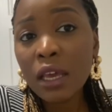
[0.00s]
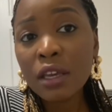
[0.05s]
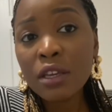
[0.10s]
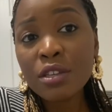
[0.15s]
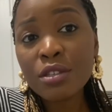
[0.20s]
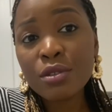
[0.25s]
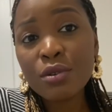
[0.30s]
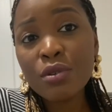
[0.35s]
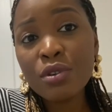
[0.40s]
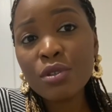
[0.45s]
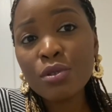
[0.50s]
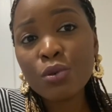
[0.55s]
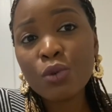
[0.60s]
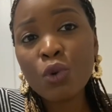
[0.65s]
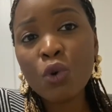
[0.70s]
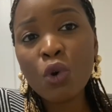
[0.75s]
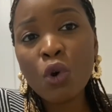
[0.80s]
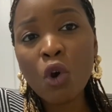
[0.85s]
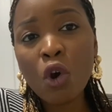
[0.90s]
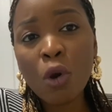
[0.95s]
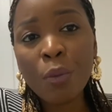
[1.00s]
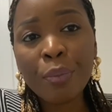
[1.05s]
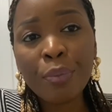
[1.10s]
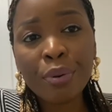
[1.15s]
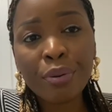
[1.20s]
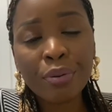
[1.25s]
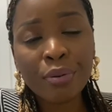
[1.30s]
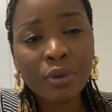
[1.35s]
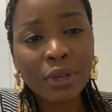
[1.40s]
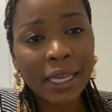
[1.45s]
it's going to go up
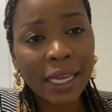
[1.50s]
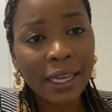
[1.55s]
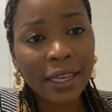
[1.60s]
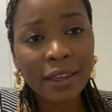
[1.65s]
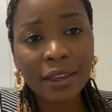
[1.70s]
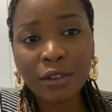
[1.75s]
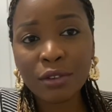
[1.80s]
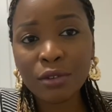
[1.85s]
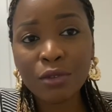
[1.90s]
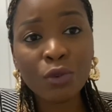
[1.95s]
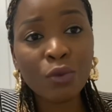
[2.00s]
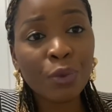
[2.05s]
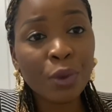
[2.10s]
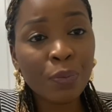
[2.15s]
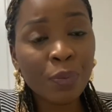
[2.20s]
like you'll be